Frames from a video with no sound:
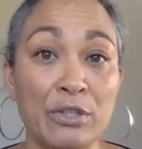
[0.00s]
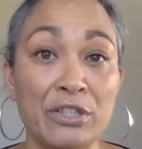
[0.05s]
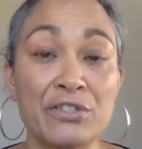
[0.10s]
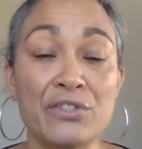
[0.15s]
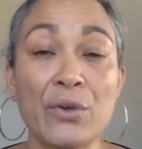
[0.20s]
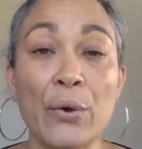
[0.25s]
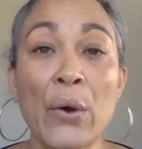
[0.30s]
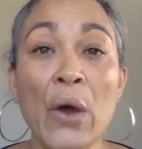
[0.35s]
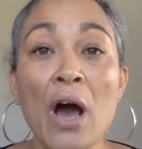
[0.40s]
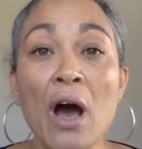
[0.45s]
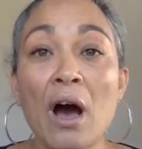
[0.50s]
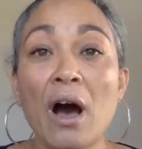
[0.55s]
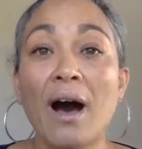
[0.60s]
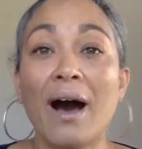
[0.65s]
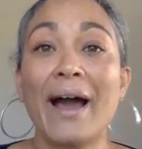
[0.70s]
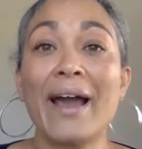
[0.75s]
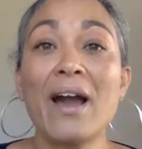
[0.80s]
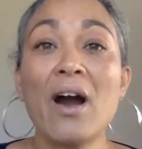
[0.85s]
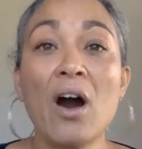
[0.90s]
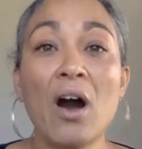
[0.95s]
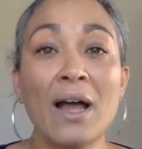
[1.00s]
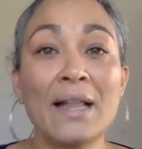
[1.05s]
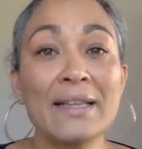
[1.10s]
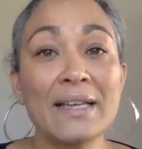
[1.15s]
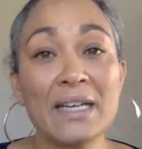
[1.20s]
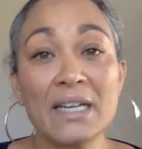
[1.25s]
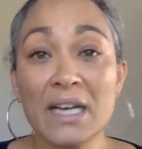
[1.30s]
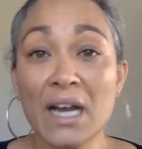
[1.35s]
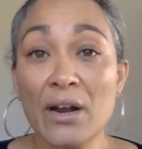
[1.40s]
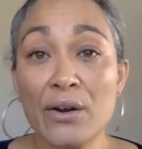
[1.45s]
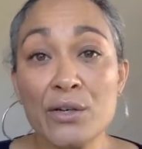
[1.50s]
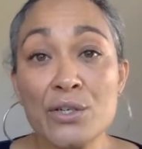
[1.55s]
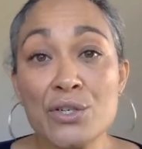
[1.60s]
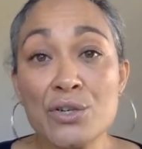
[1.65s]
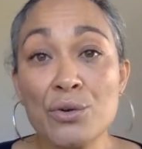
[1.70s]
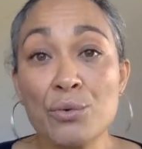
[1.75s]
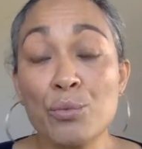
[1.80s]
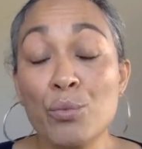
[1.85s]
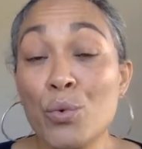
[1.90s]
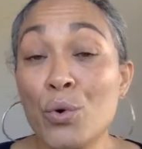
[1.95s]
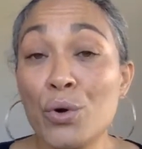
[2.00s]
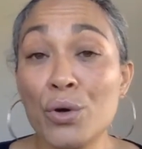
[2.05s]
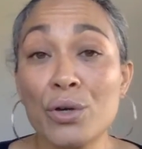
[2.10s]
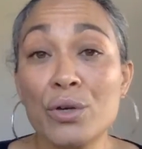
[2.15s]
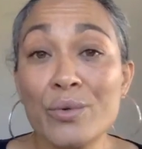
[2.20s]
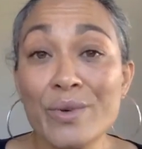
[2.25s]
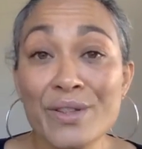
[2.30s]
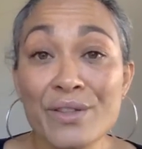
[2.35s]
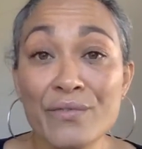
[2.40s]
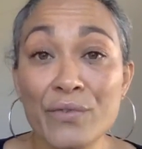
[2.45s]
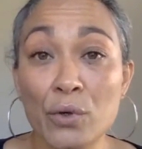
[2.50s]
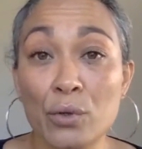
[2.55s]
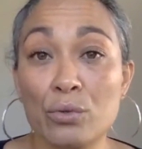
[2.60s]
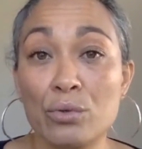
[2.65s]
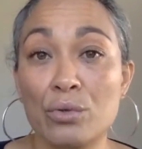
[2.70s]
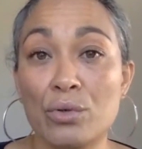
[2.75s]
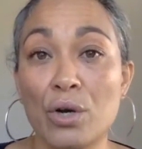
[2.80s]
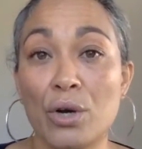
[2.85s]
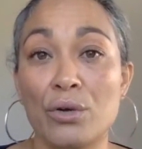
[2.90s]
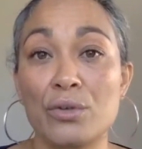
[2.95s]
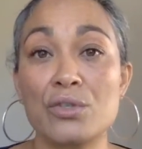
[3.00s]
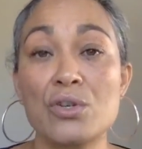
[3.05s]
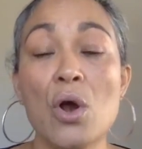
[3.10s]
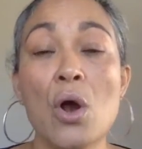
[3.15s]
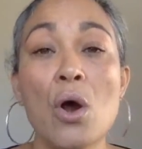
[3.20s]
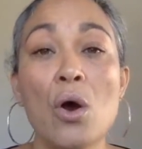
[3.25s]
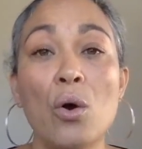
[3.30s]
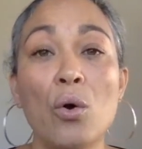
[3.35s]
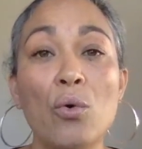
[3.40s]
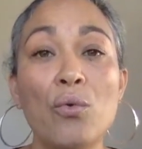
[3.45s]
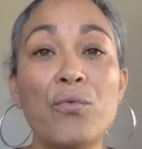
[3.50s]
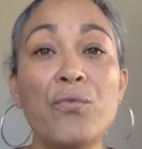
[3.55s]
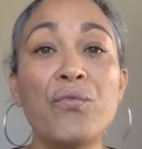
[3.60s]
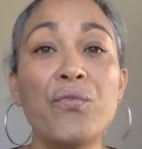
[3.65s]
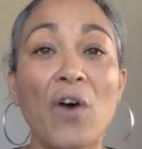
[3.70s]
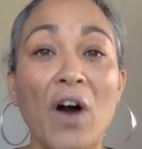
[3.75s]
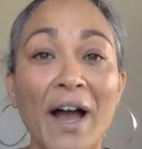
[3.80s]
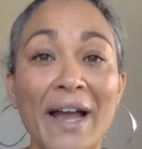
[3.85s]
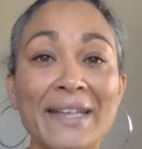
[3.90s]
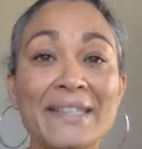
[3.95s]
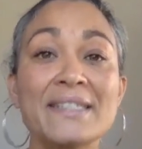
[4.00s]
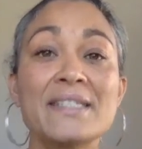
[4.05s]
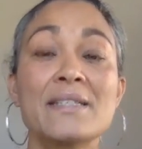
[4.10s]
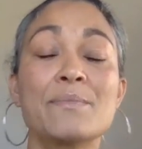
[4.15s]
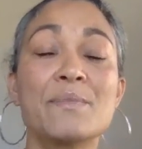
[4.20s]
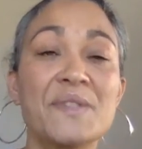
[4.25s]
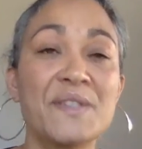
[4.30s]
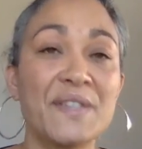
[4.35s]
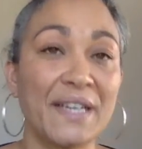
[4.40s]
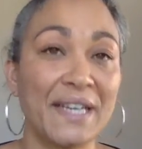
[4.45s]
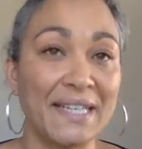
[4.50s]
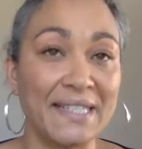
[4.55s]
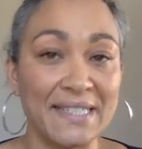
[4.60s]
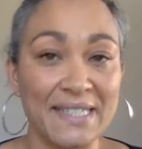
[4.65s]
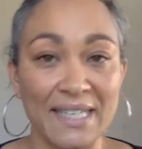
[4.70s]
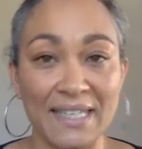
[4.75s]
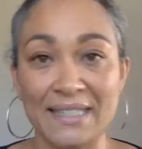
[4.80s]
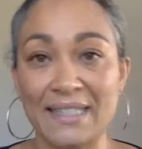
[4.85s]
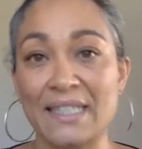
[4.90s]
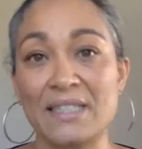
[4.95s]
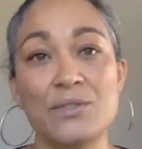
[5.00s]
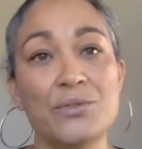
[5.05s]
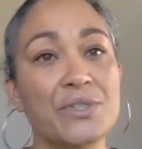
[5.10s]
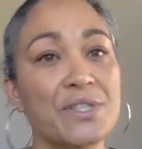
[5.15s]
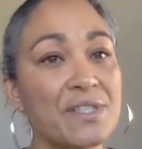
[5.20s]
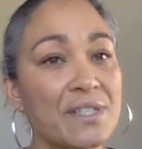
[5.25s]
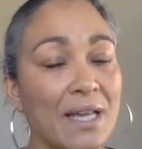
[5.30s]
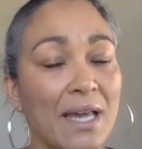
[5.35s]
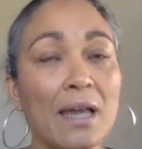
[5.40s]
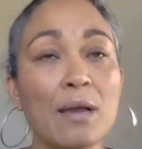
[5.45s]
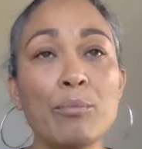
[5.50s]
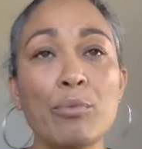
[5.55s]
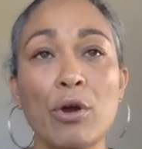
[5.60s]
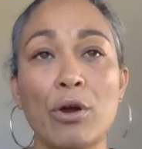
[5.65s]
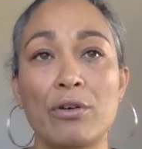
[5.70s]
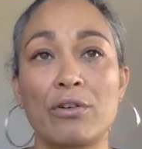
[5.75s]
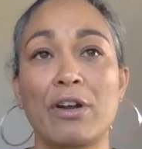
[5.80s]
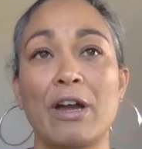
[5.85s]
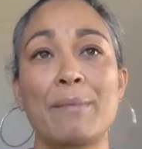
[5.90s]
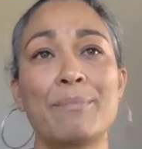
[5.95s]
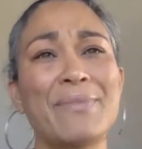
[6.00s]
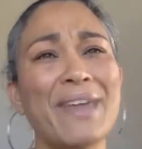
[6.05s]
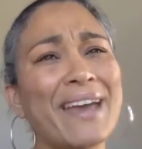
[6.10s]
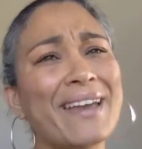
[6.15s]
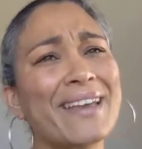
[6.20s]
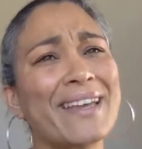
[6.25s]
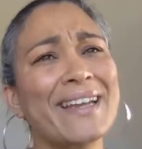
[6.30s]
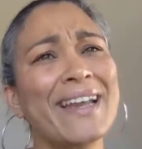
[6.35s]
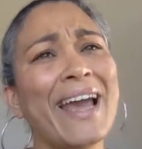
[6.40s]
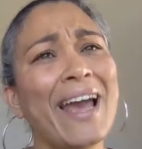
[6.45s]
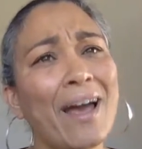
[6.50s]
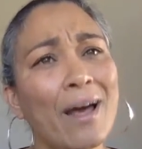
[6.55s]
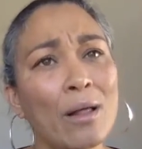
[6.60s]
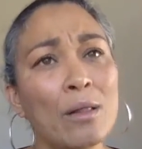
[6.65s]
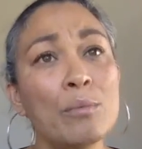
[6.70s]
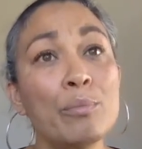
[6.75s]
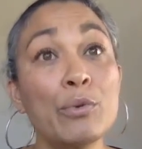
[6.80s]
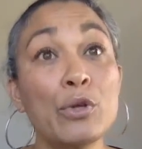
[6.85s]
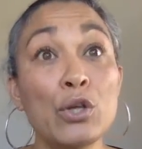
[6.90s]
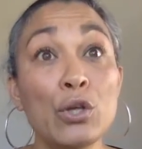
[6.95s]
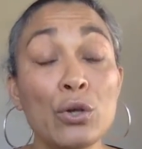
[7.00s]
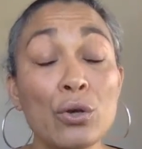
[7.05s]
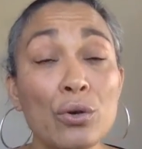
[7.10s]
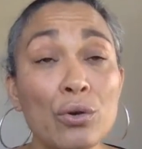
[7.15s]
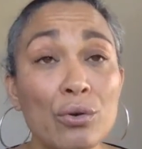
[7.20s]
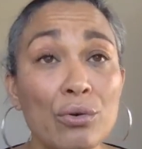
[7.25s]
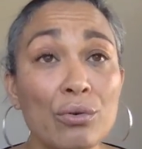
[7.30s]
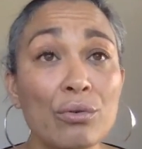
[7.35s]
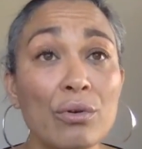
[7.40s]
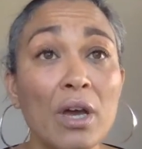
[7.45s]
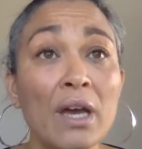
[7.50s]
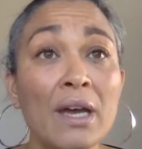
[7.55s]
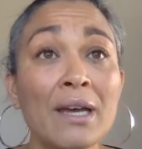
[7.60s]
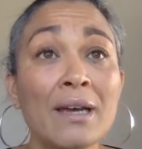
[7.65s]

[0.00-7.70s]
And so I highly encourage you to work with a vocal coach or find some singing techniques or a singing program that can help you